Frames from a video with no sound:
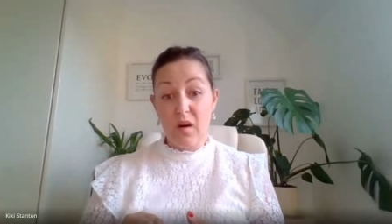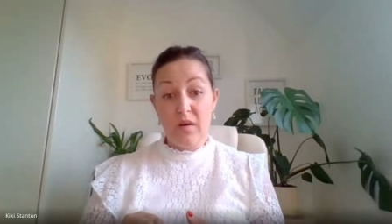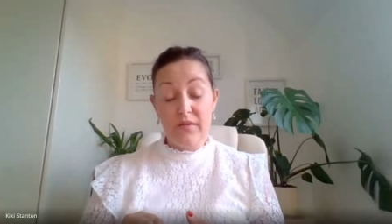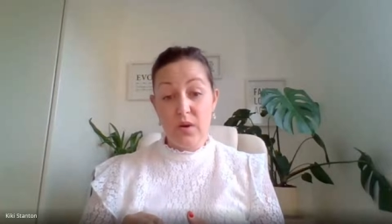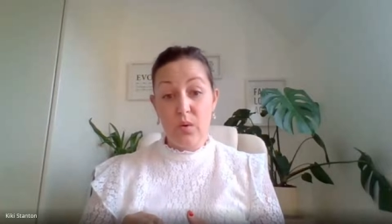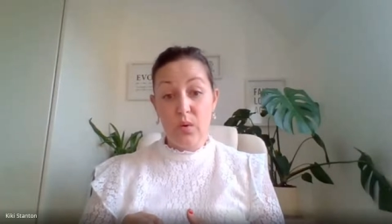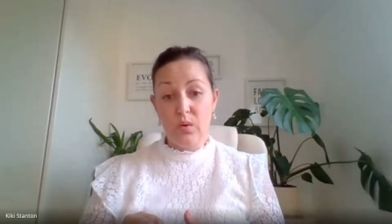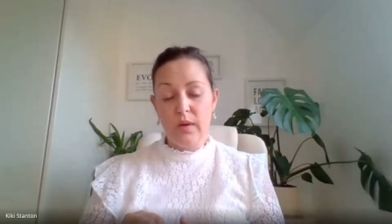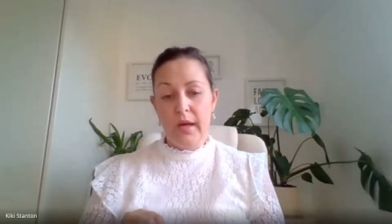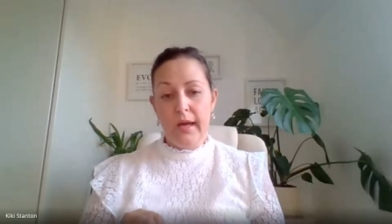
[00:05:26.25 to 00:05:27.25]
of it
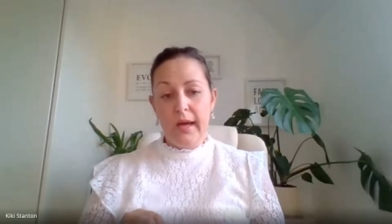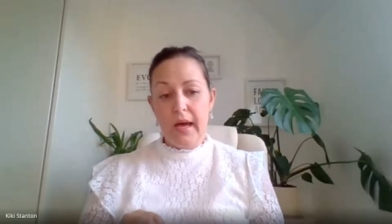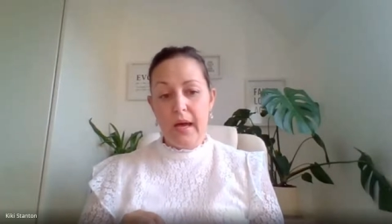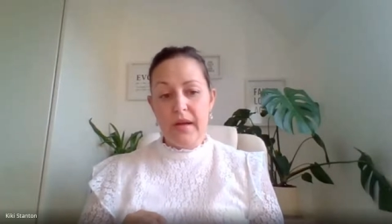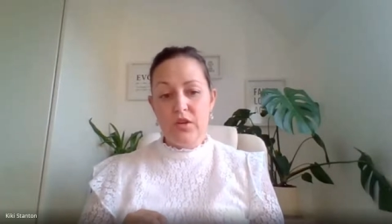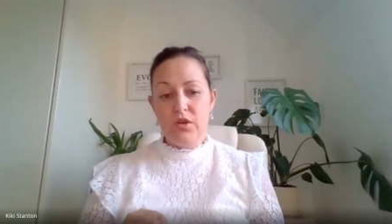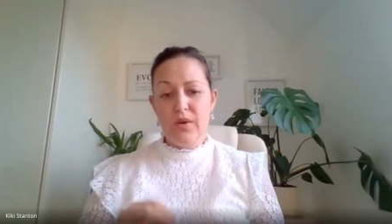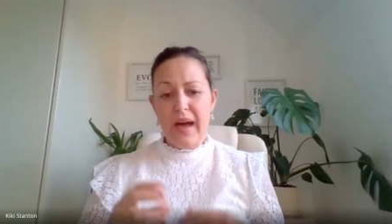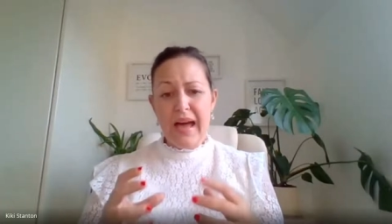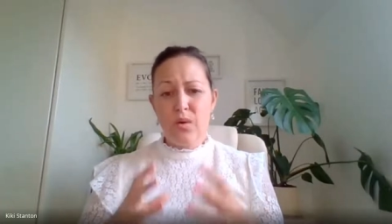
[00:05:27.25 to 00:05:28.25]
all? Um, and you,
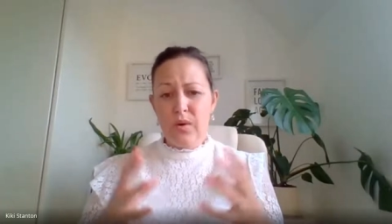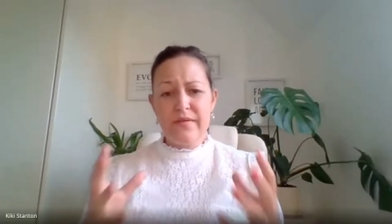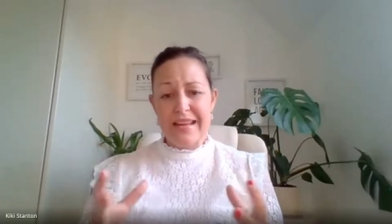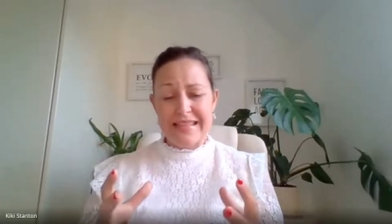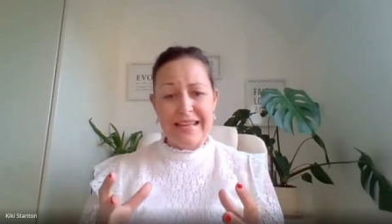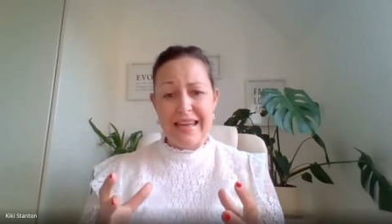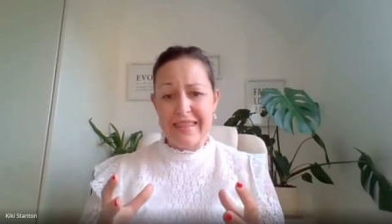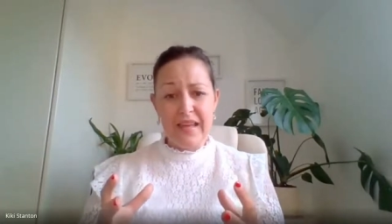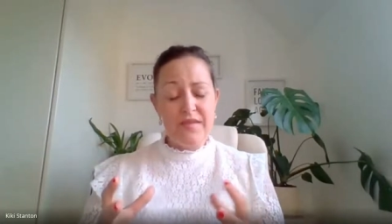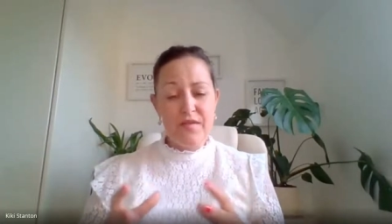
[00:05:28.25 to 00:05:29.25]
you add all of that
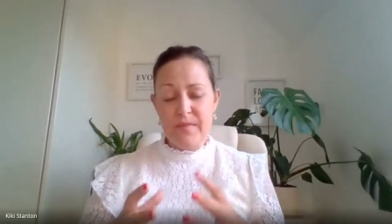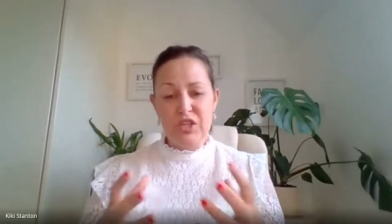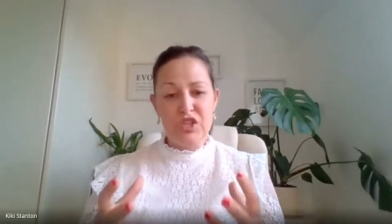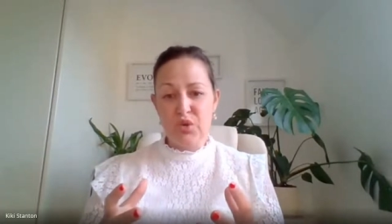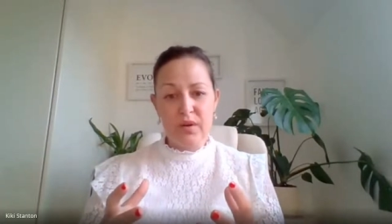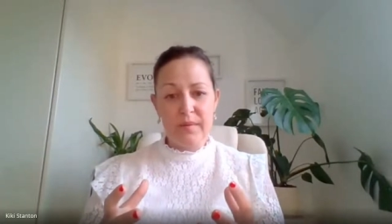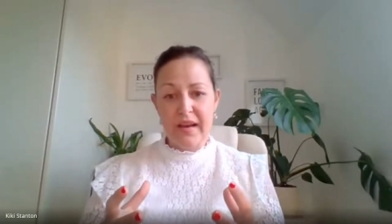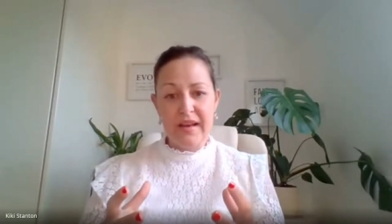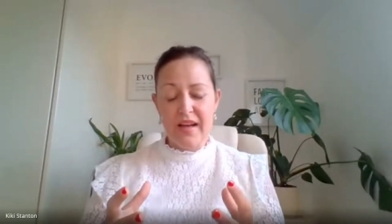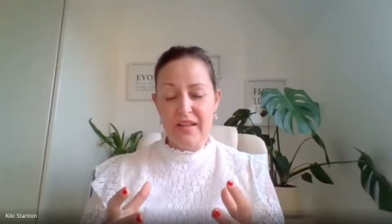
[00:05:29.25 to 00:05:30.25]
together. Even me just talking
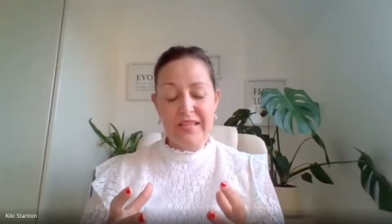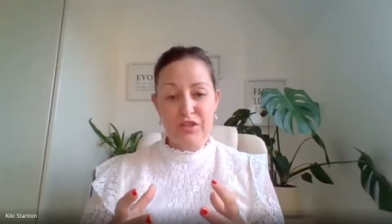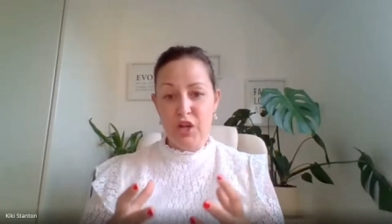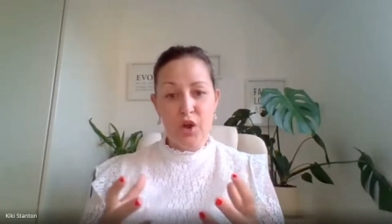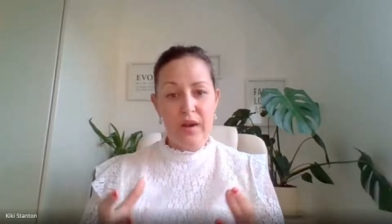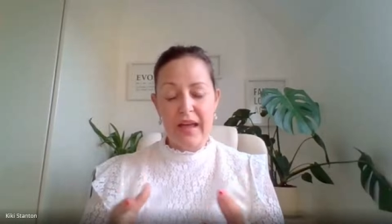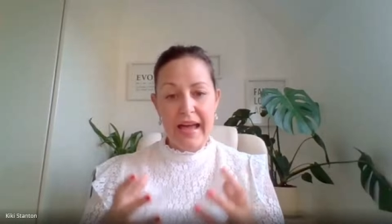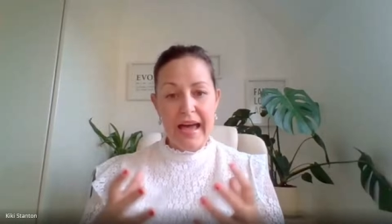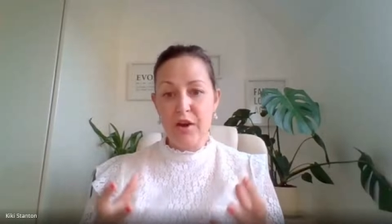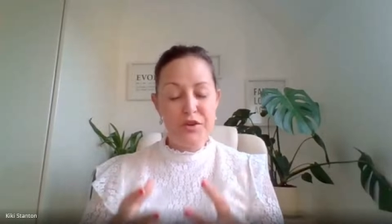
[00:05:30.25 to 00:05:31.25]
about it now sounds a lot like,
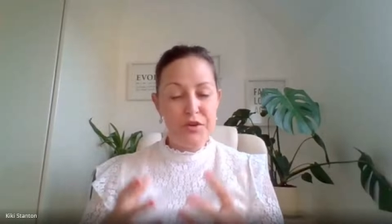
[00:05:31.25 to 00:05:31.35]
how do